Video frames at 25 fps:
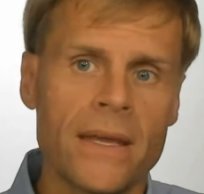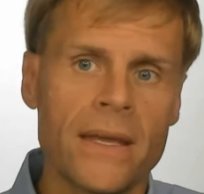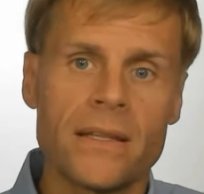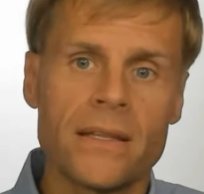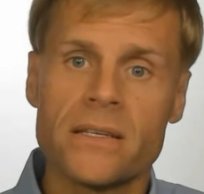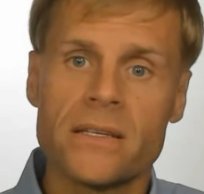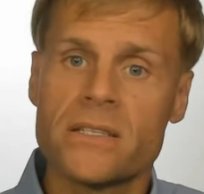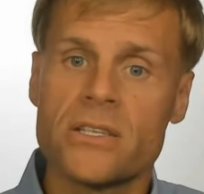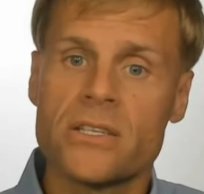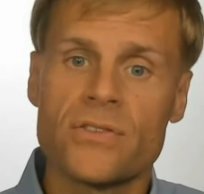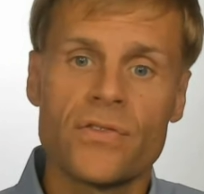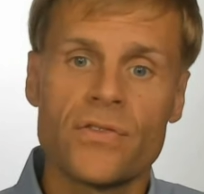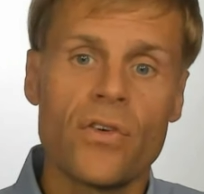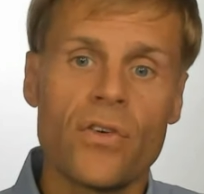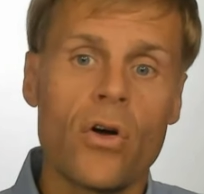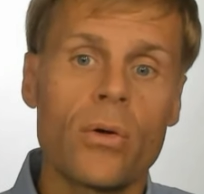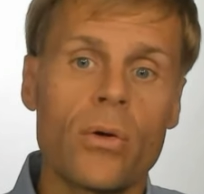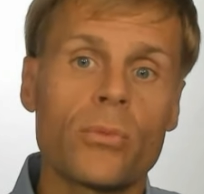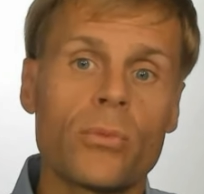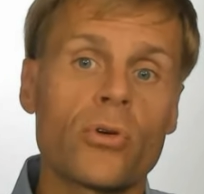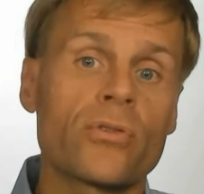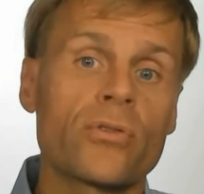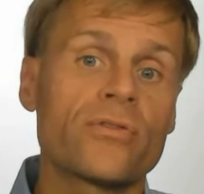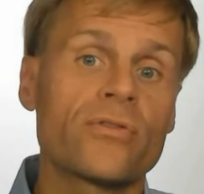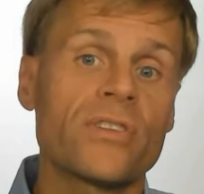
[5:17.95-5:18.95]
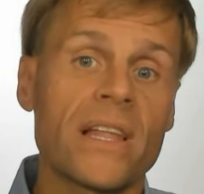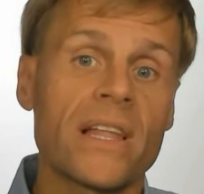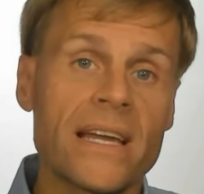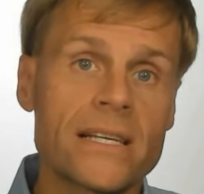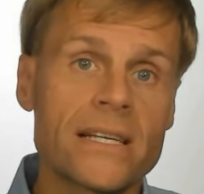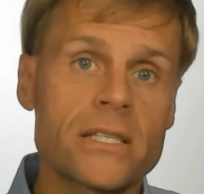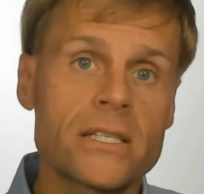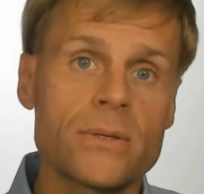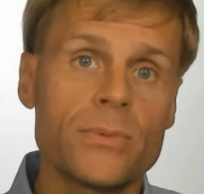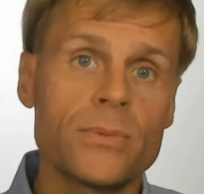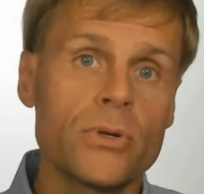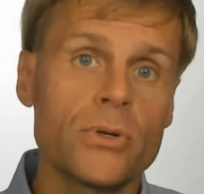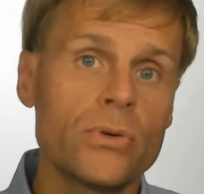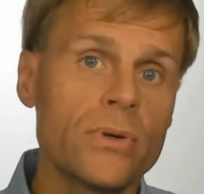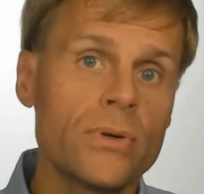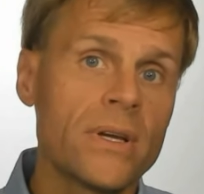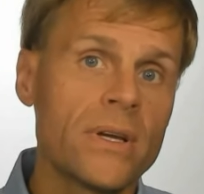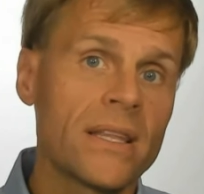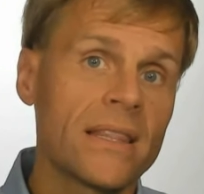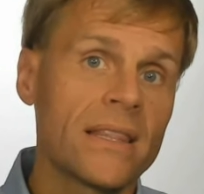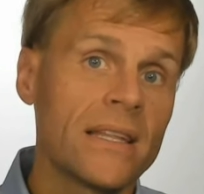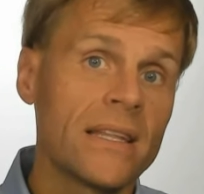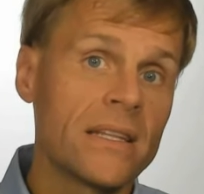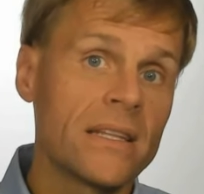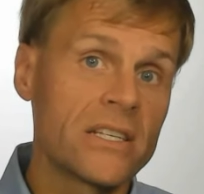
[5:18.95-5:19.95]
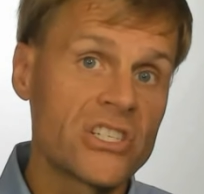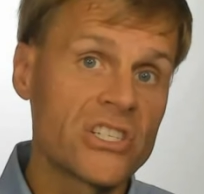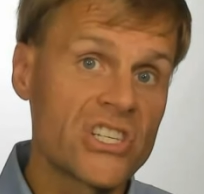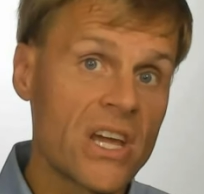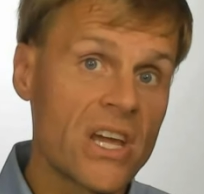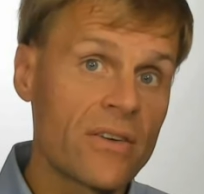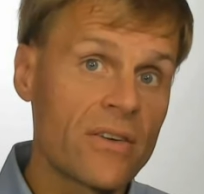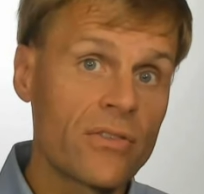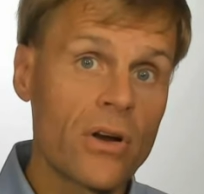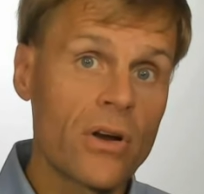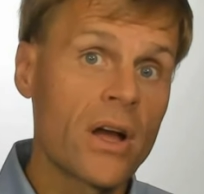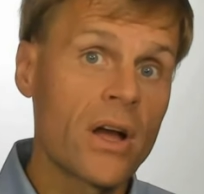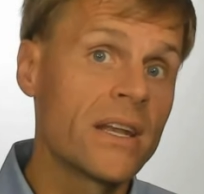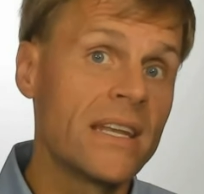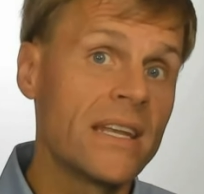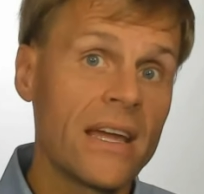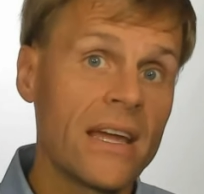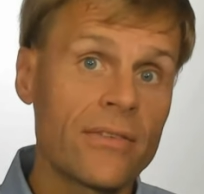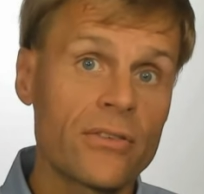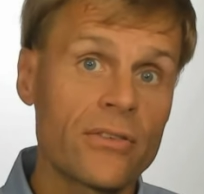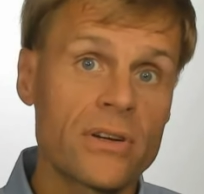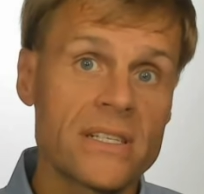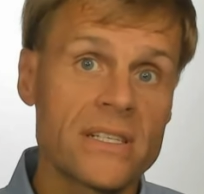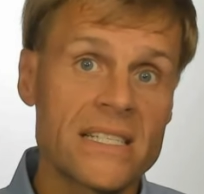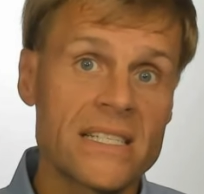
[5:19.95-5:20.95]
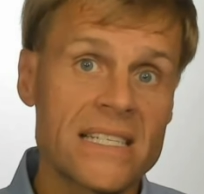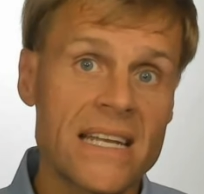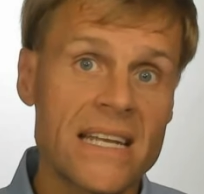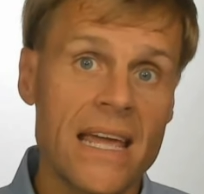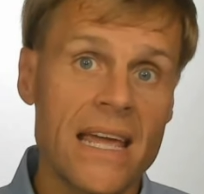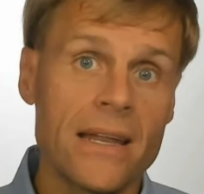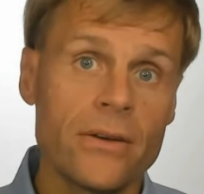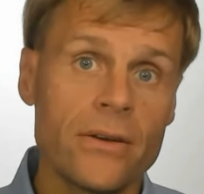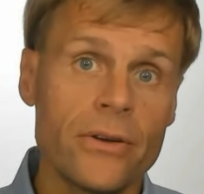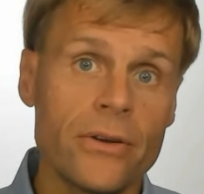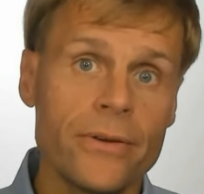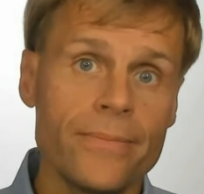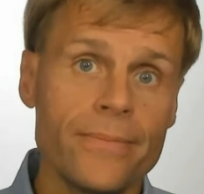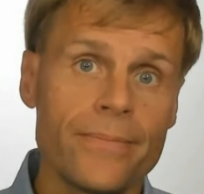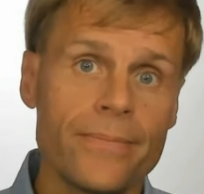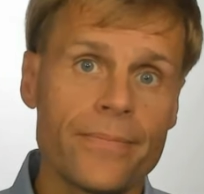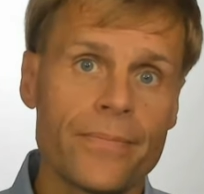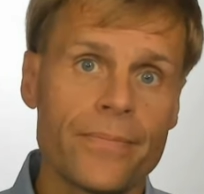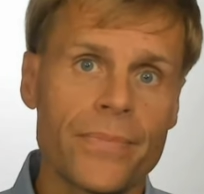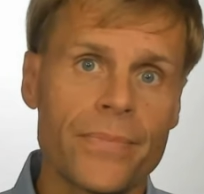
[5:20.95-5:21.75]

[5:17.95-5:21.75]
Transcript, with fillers: This is far more flexible than the Chevron deference standard.